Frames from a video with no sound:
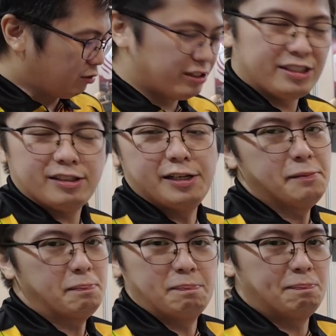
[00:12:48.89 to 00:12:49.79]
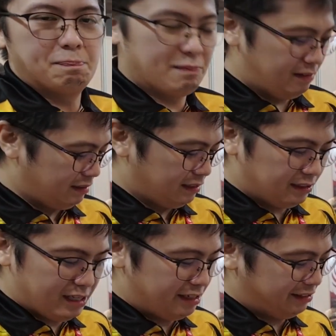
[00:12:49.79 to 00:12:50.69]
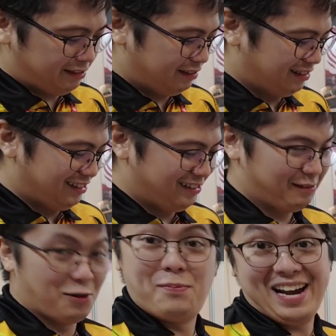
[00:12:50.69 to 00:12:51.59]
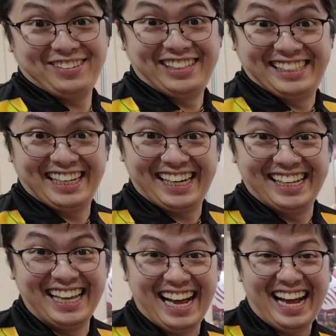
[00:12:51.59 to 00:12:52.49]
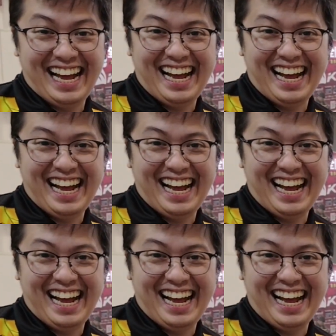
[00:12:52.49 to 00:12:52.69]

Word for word: Consistent. It's nice. No batteries again.